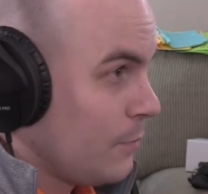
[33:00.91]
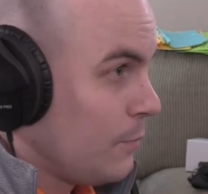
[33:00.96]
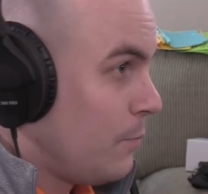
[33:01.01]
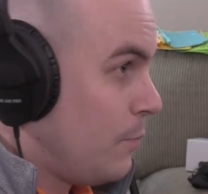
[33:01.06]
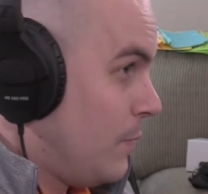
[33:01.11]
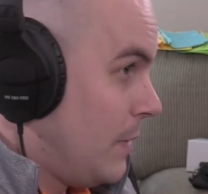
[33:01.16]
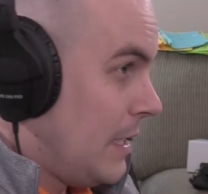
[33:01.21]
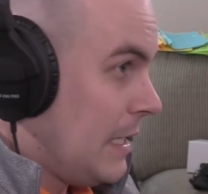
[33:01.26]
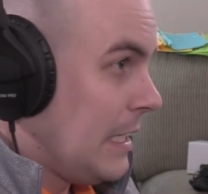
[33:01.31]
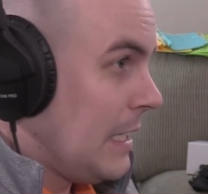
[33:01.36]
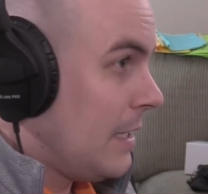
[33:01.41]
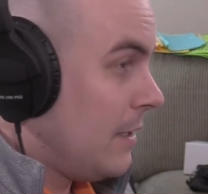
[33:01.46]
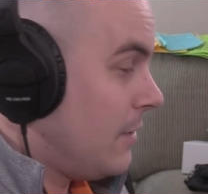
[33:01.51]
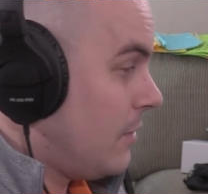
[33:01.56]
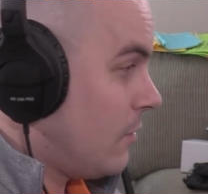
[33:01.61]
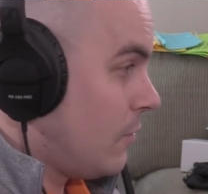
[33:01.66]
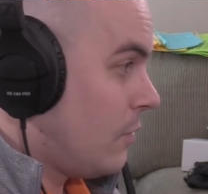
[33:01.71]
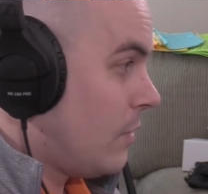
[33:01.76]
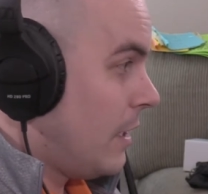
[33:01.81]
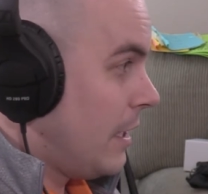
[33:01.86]
to
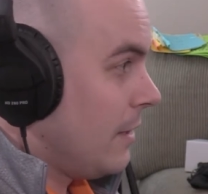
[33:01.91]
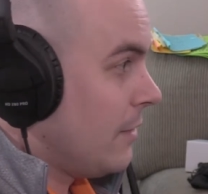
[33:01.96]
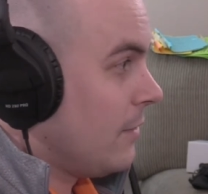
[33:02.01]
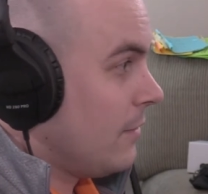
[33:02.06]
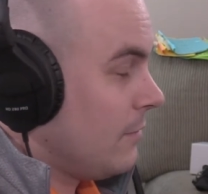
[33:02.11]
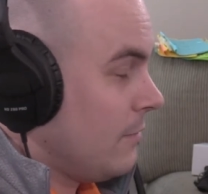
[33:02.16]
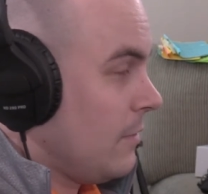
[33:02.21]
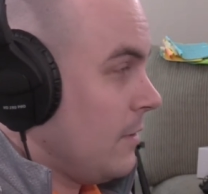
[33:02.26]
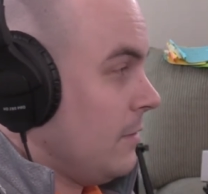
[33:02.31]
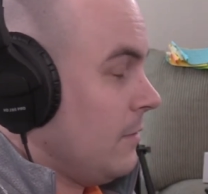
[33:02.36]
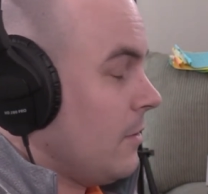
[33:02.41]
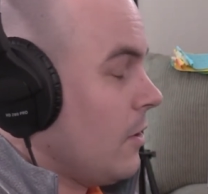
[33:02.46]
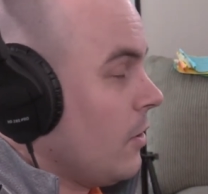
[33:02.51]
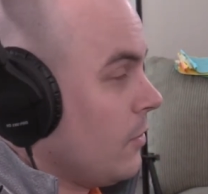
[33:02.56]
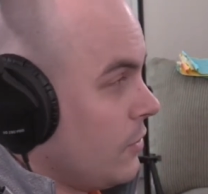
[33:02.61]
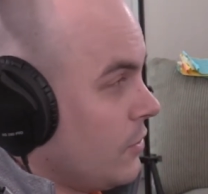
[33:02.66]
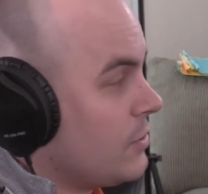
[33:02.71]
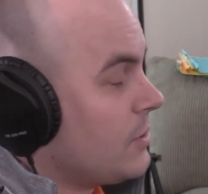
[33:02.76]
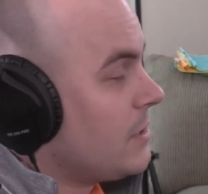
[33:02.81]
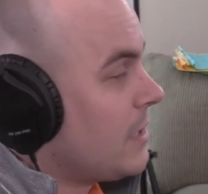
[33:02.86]
be,
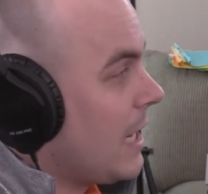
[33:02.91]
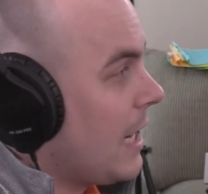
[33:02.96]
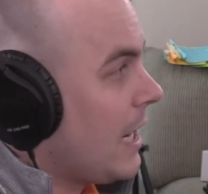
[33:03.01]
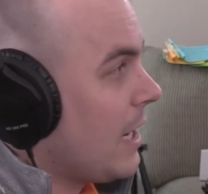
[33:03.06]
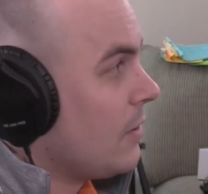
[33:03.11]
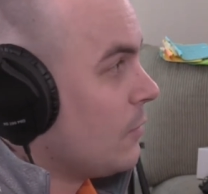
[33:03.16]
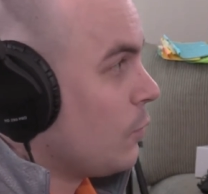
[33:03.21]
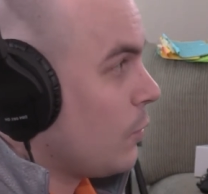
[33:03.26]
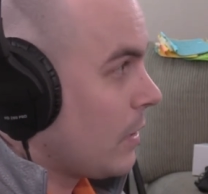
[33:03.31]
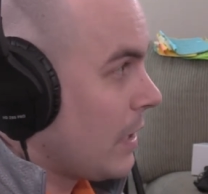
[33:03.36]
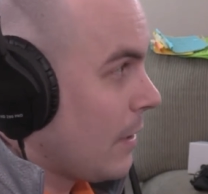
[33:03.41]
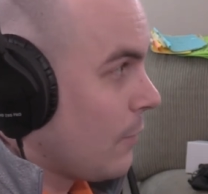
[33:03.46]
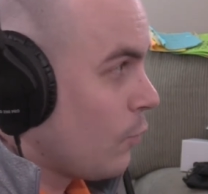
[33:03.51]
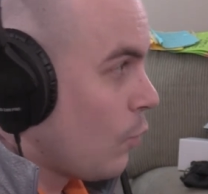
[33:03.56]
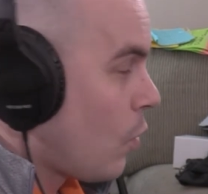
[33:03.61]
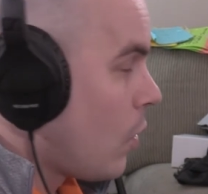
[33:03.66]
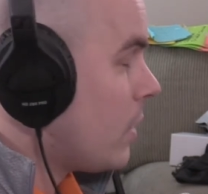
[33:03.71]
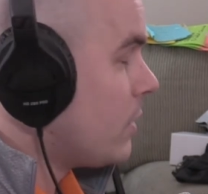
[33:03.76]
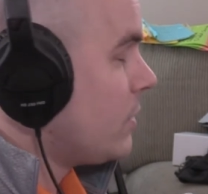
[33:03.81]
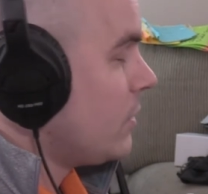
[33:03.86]
understand what I
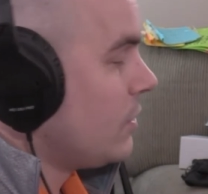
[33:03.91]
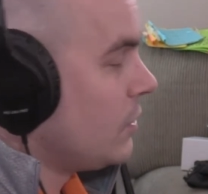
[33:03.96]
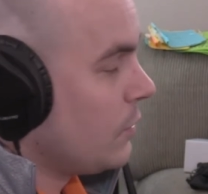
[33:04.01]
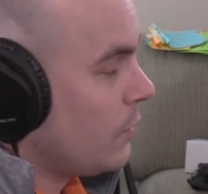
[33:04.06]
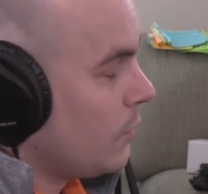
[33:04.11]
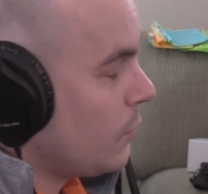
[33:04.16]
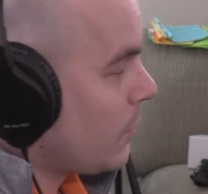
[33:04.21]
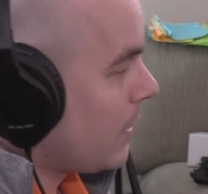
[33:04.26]
want to do